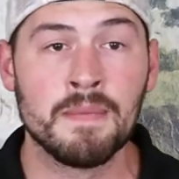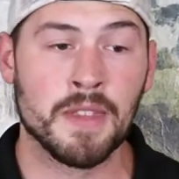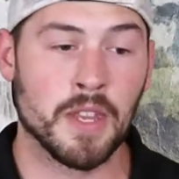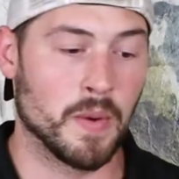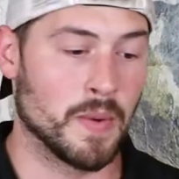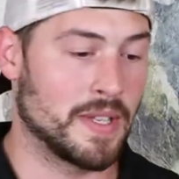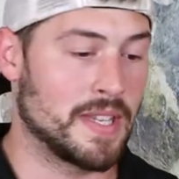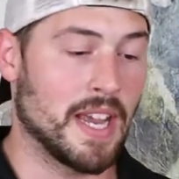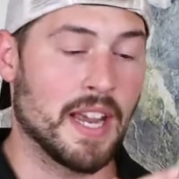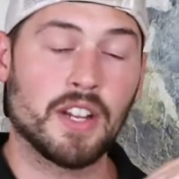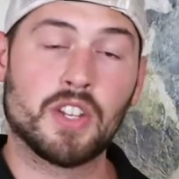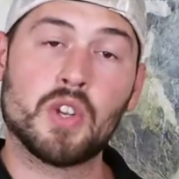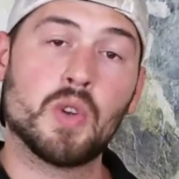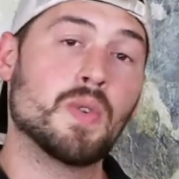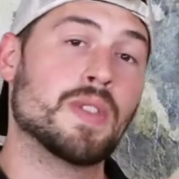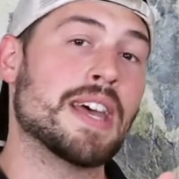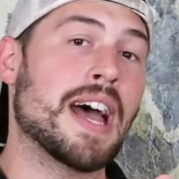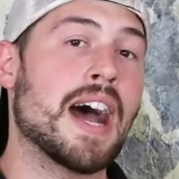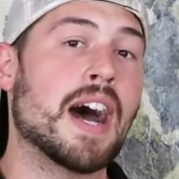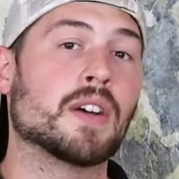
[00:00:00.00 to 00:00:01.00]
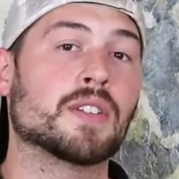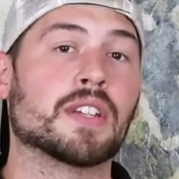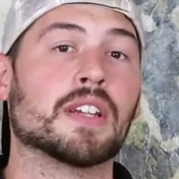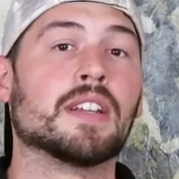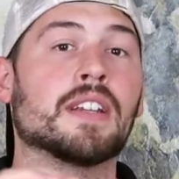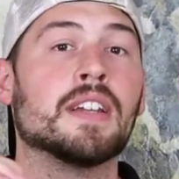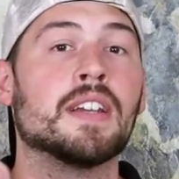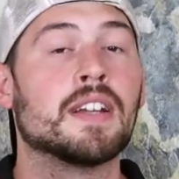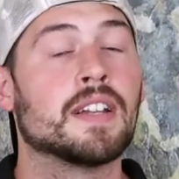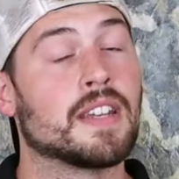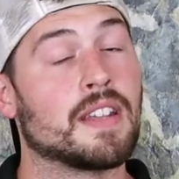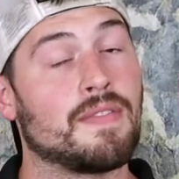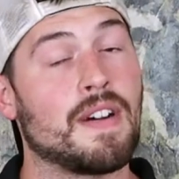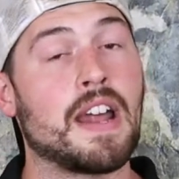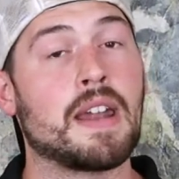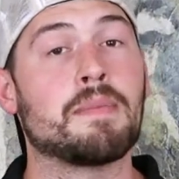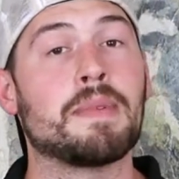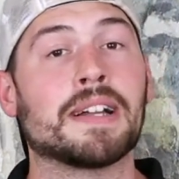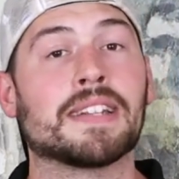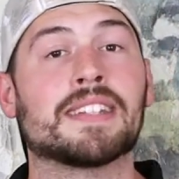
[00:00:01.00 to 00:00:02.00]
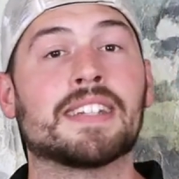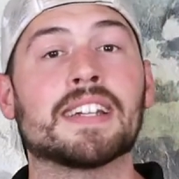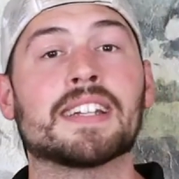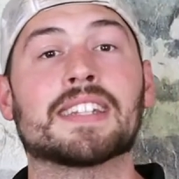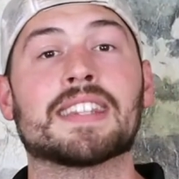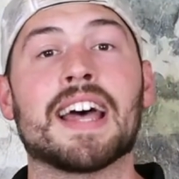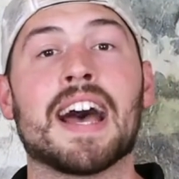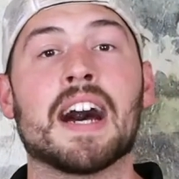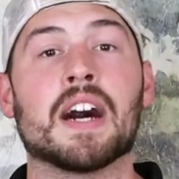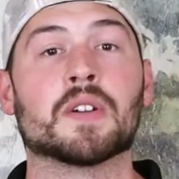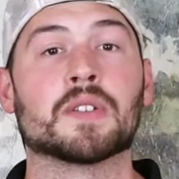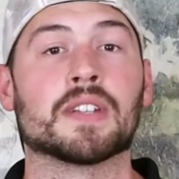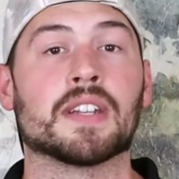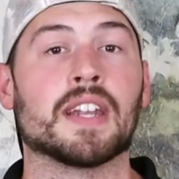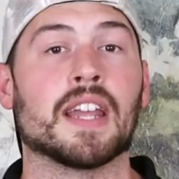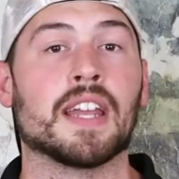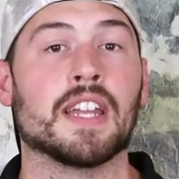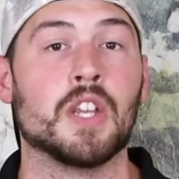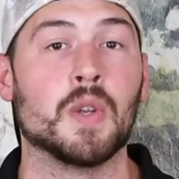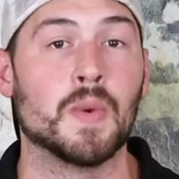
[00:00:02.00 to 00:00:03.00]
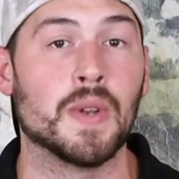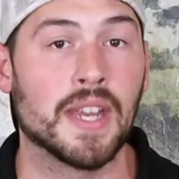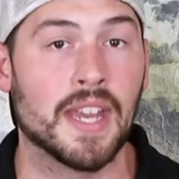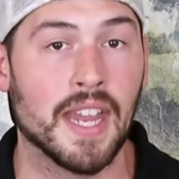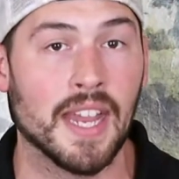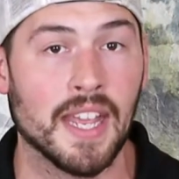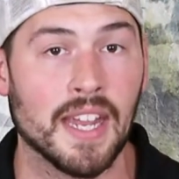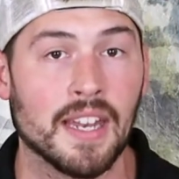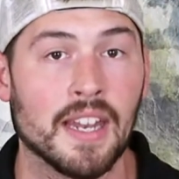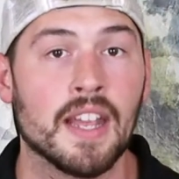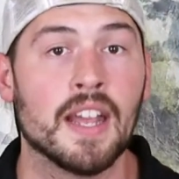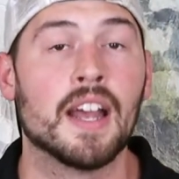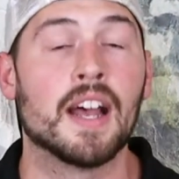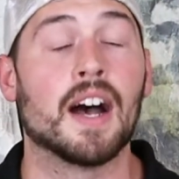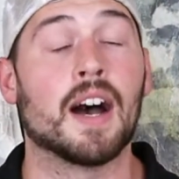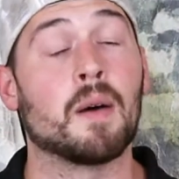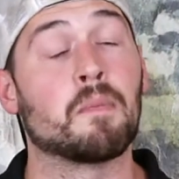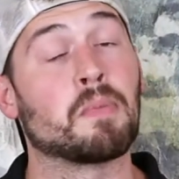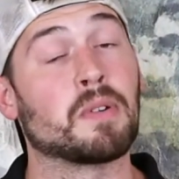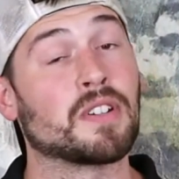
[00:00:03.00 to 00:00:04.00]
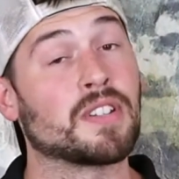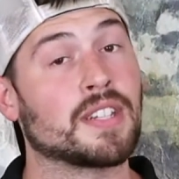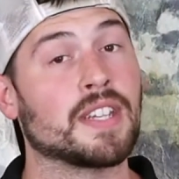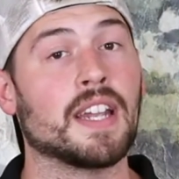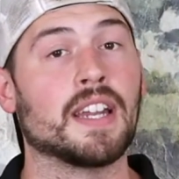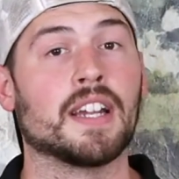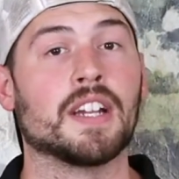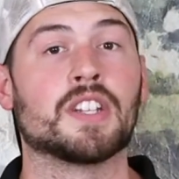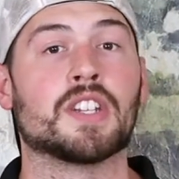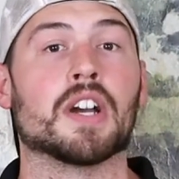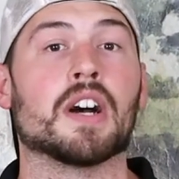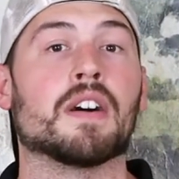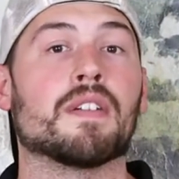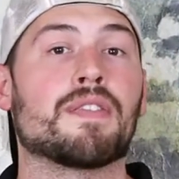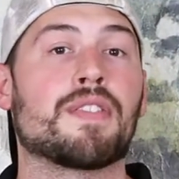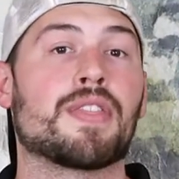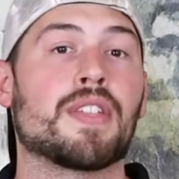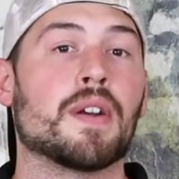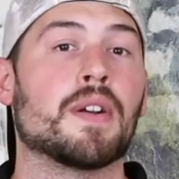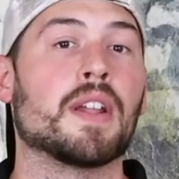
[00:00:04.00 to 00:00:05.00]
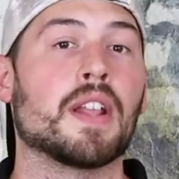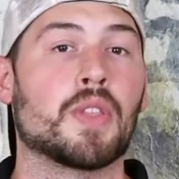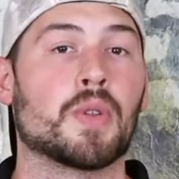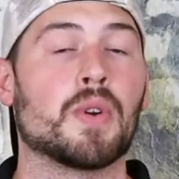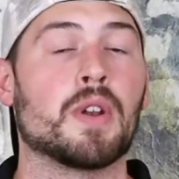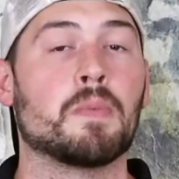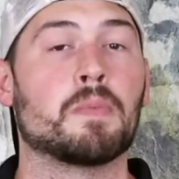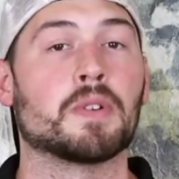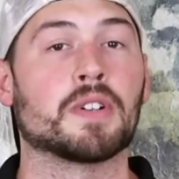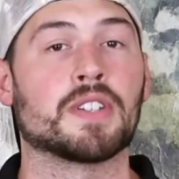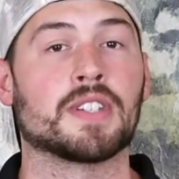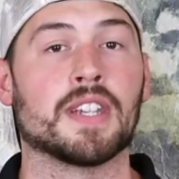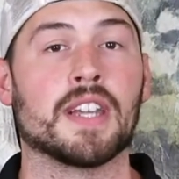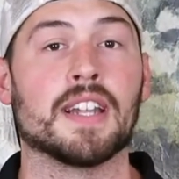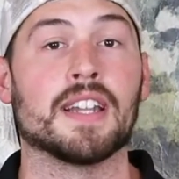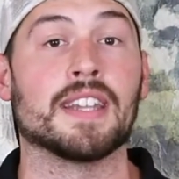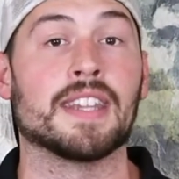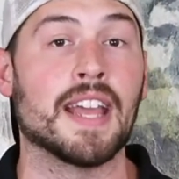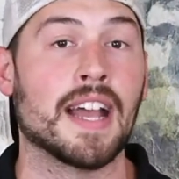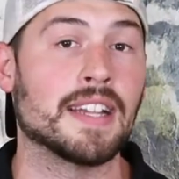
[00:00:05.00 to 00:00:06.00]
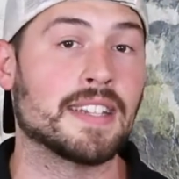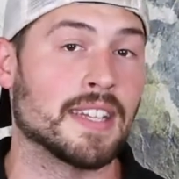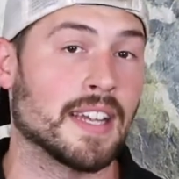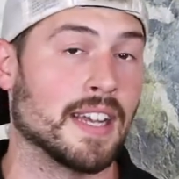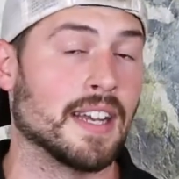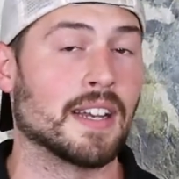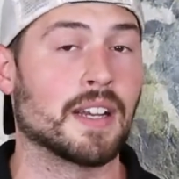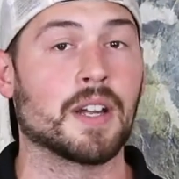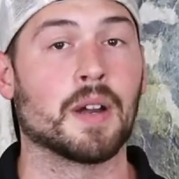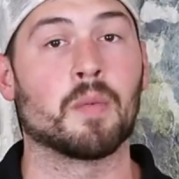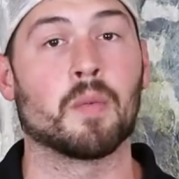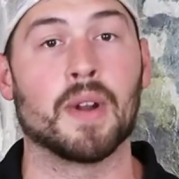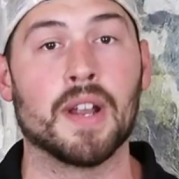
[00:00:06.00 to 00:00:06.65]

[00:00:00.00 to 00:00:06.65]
You would take $2,000 divided by $6,000 and you would get a percentage of 33% debt to income